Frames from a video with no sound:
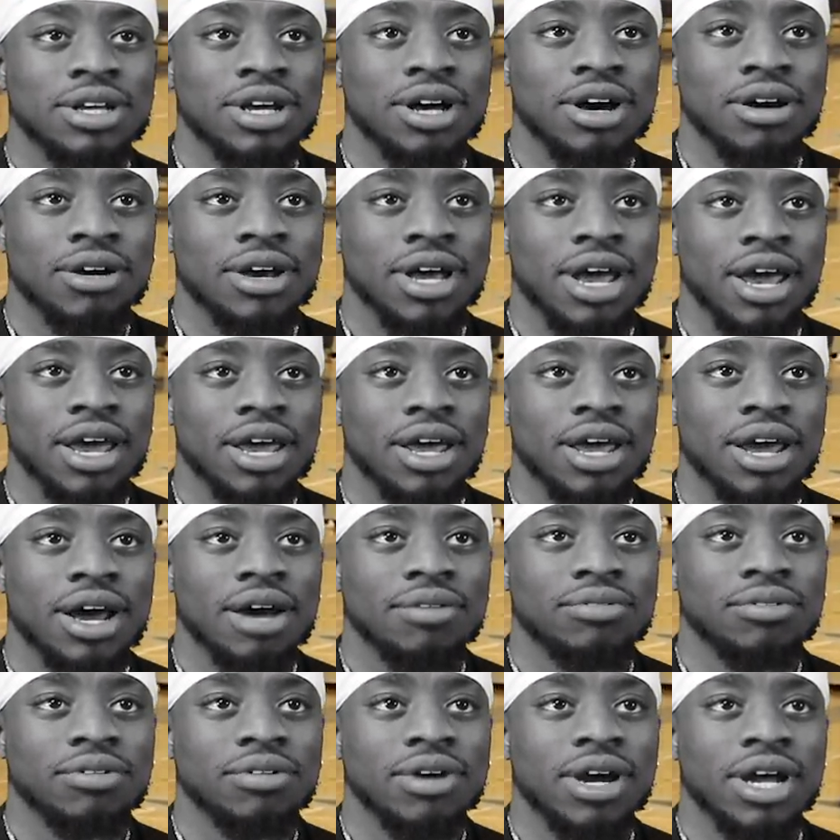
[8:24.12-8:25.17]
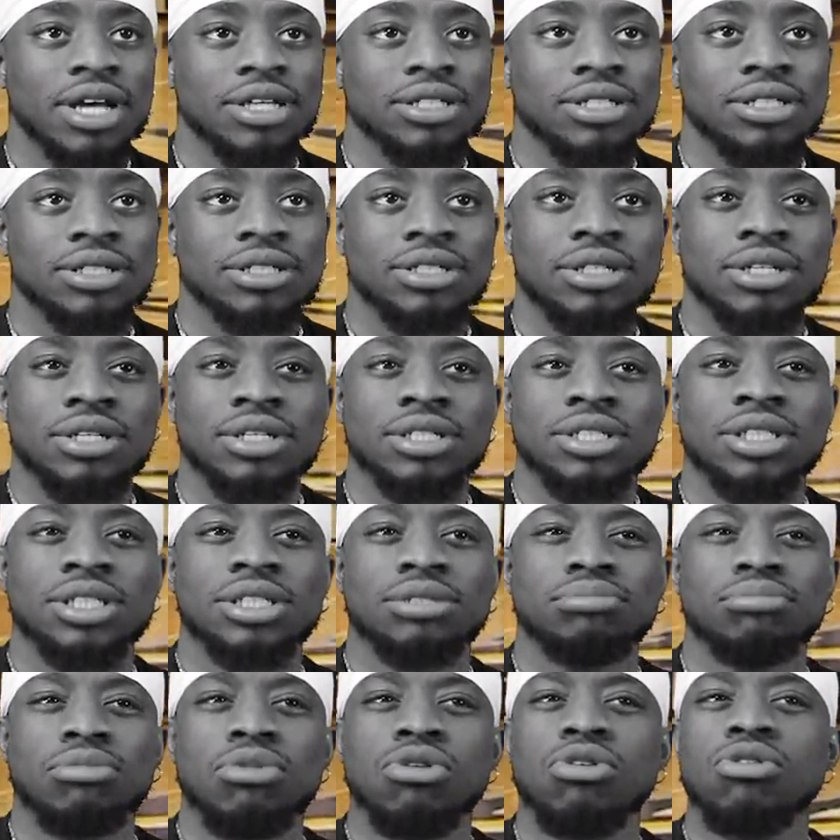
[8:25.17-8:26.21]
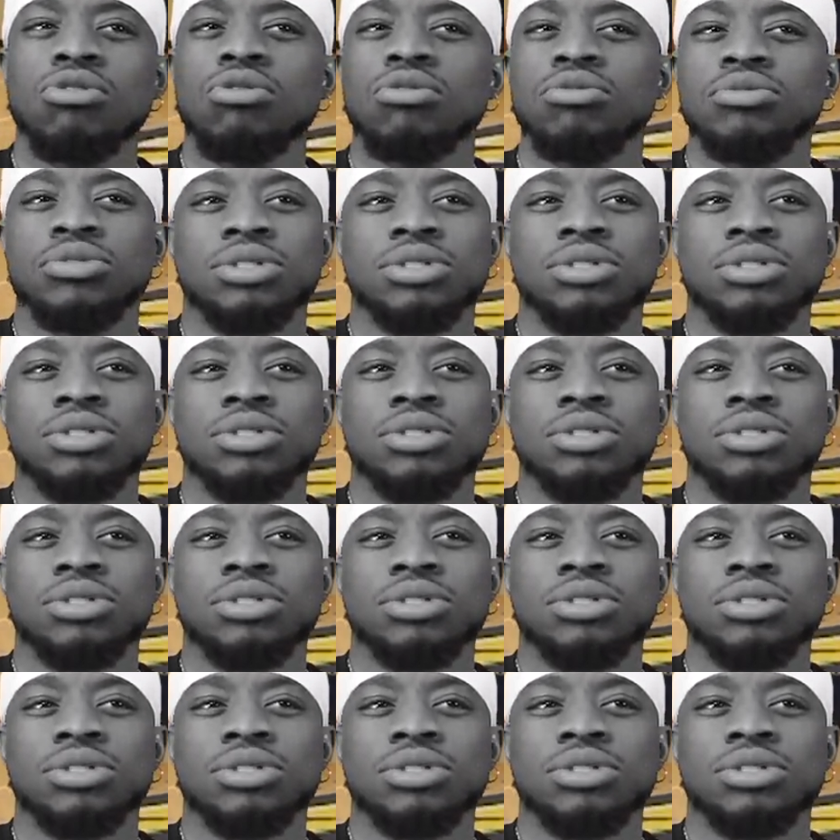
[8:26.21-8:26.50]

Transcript: Okay, Alvarez. Smooth